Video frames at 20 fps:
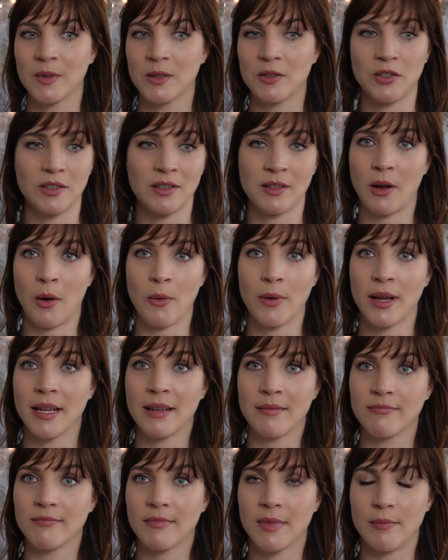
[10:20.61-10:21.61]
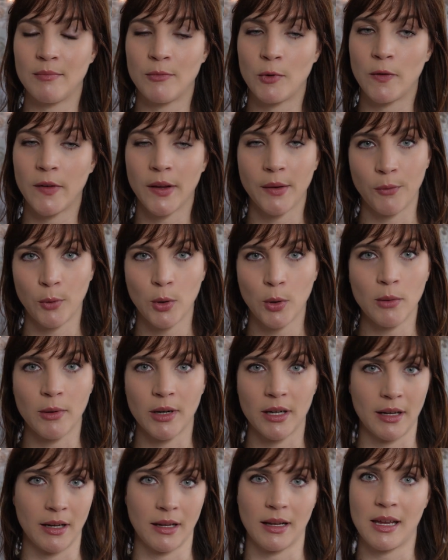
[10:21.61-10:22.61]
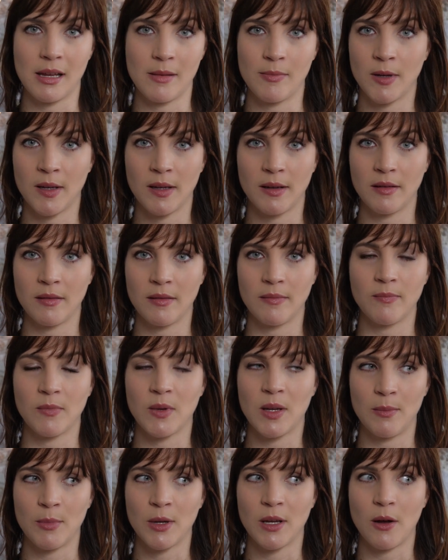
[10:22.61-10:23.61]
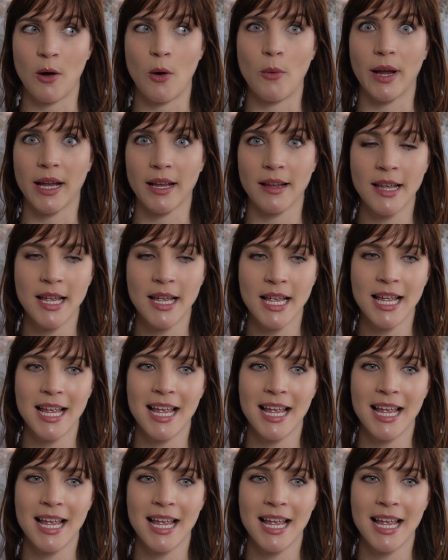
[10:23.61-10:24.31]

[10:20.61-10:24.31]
just going and moving forward and keeping going.